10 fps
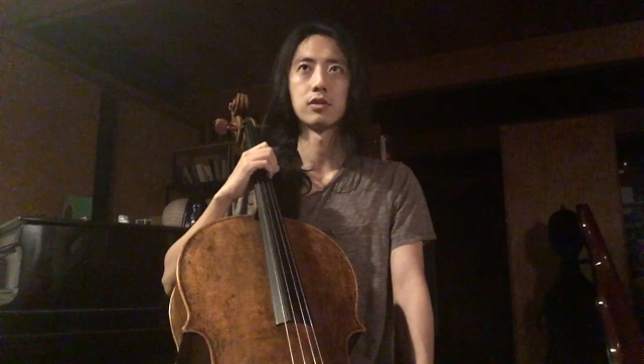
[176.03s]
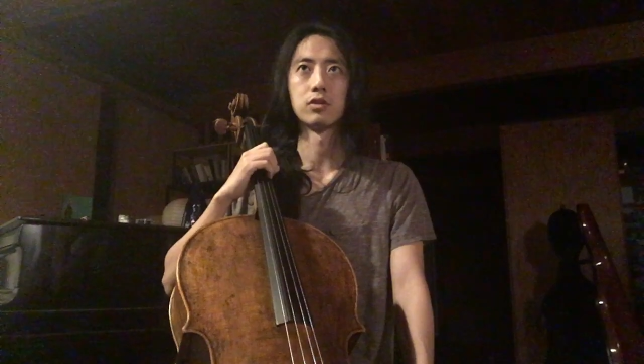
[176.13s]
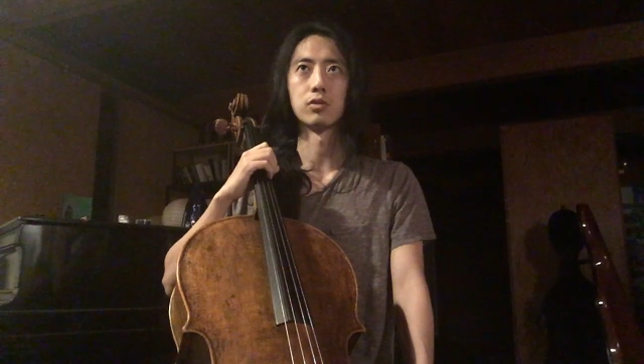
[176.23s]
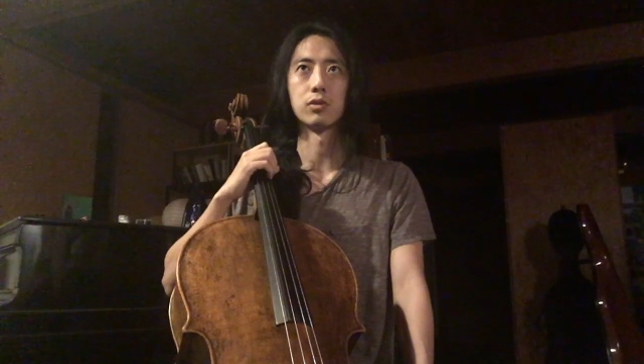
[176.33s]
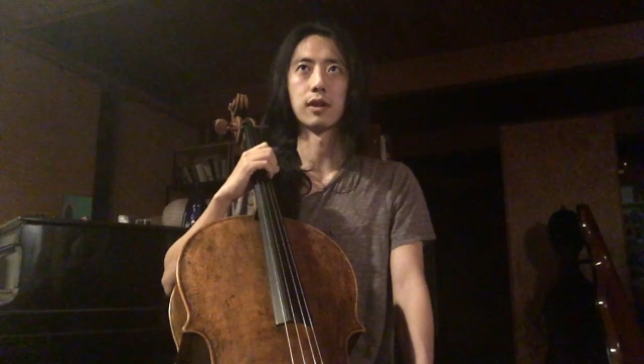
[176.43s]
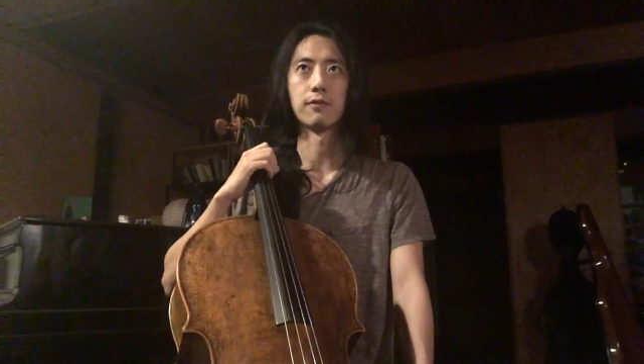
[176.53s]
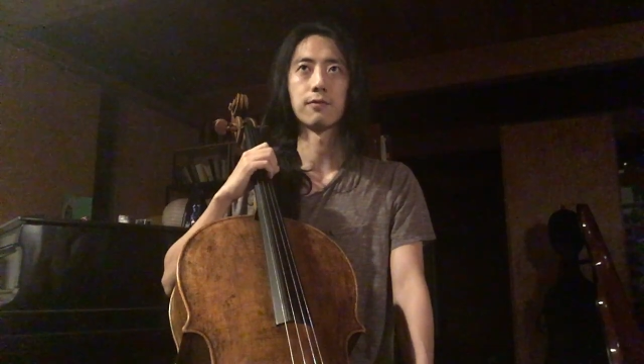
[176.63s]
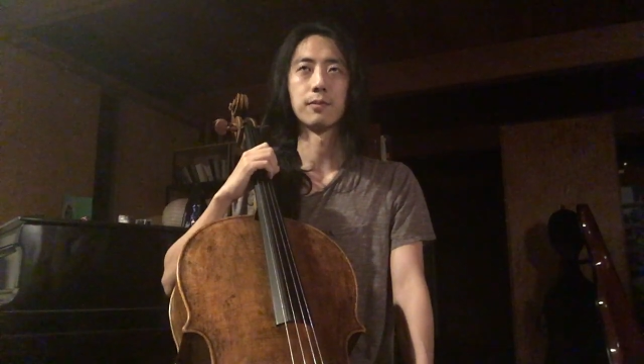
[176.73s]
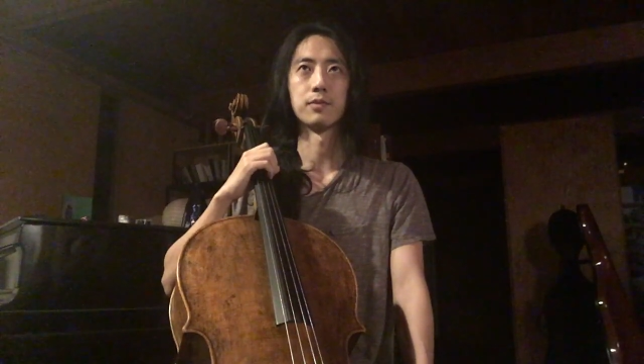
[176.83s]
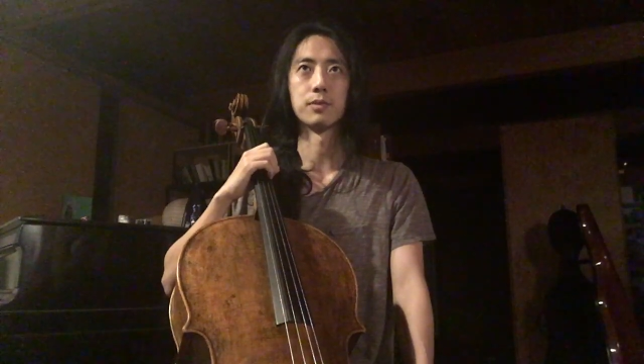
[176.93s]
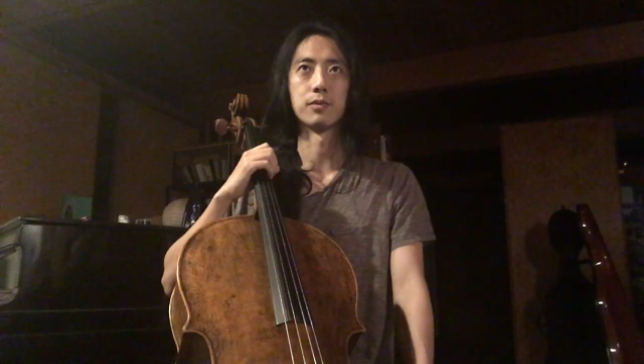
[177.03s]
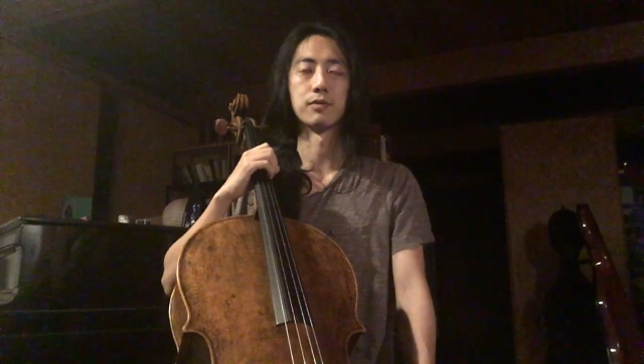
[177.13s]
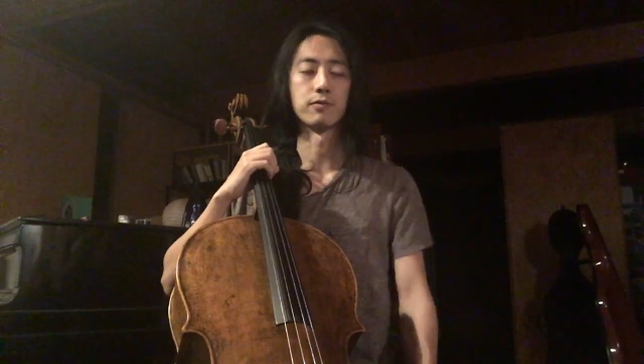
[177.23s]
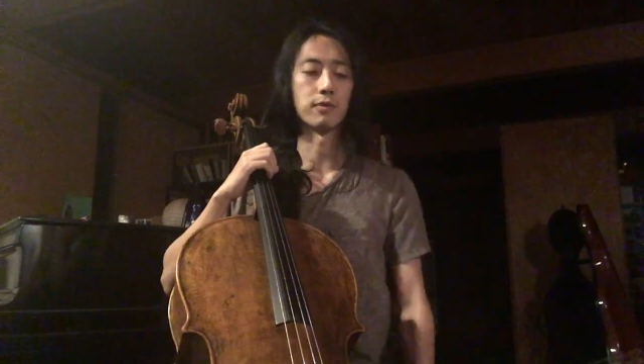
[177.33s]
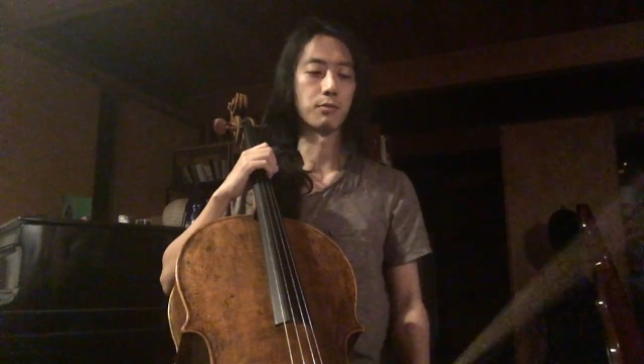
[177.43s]
to get from
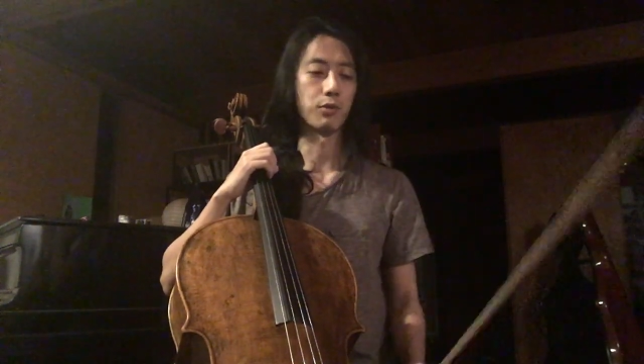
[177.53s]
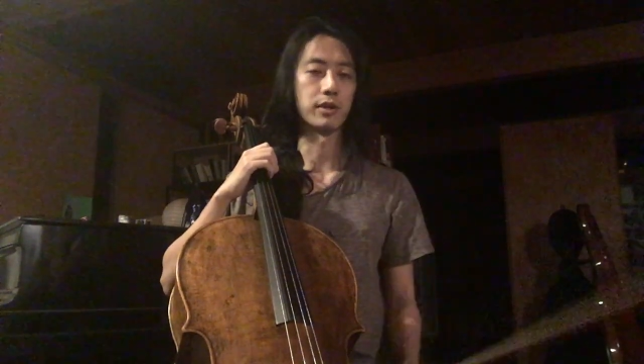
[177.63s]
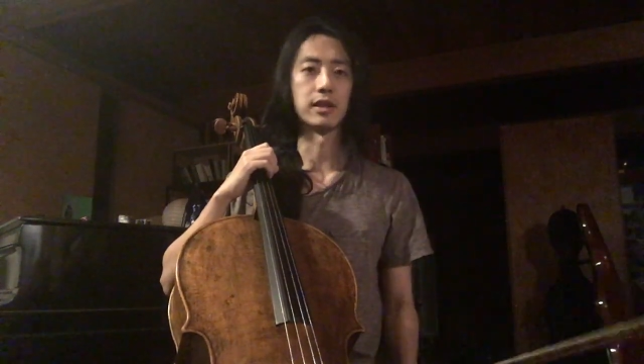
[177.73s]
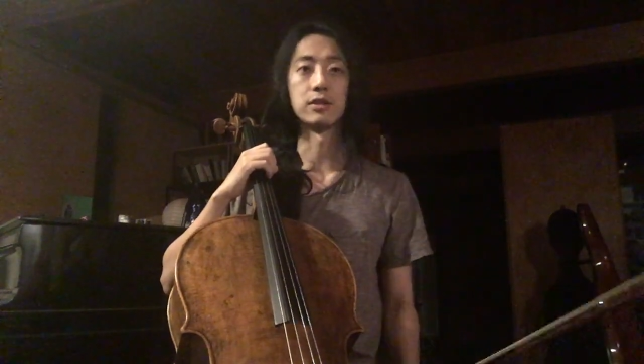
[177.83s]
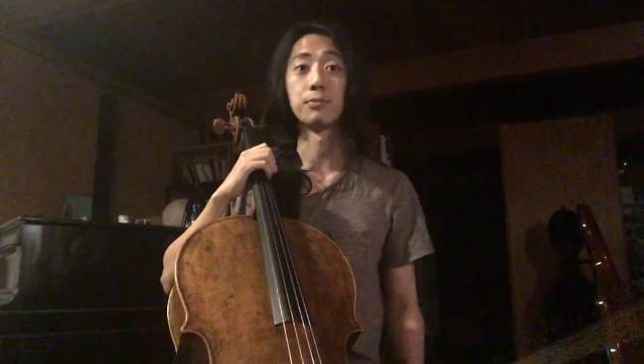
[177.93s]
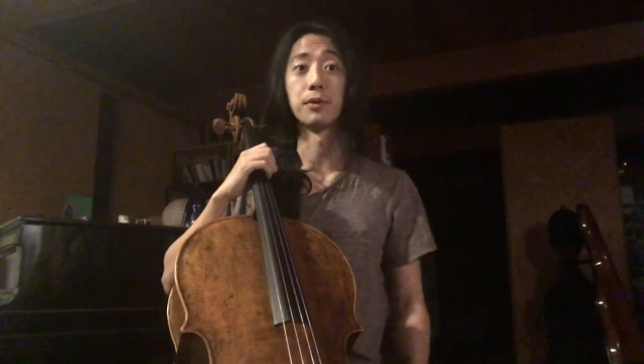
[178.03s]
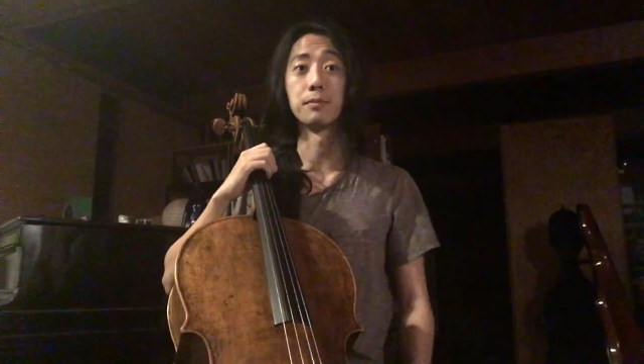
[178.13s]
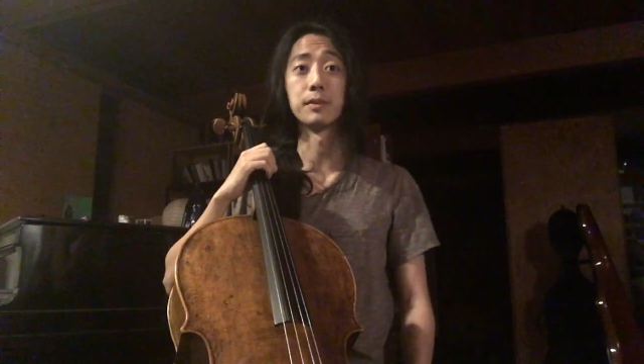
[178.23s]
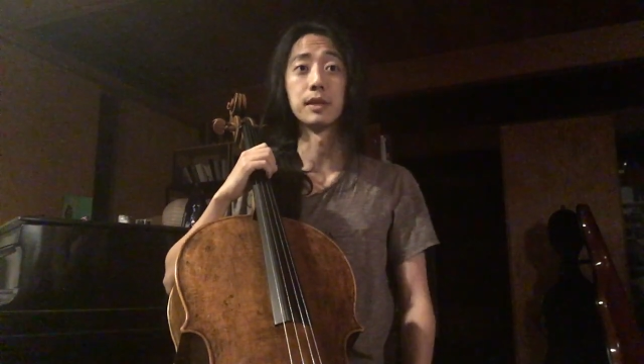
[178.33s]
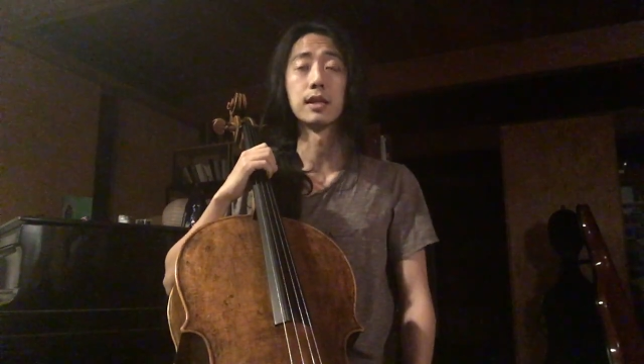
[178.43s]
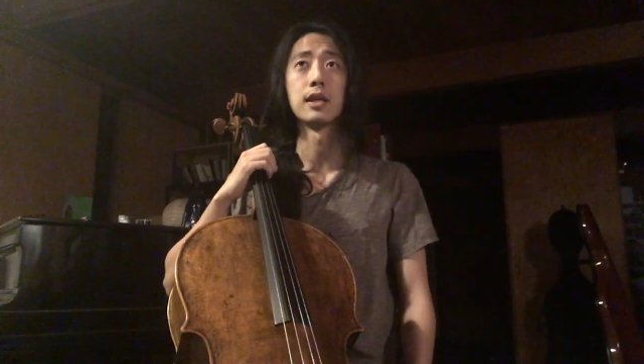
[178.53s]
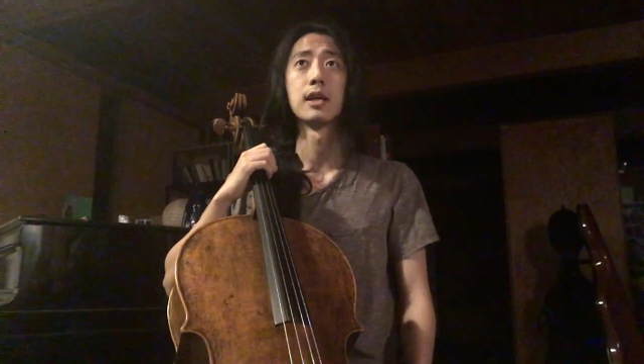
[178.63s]
someone from point A to point B.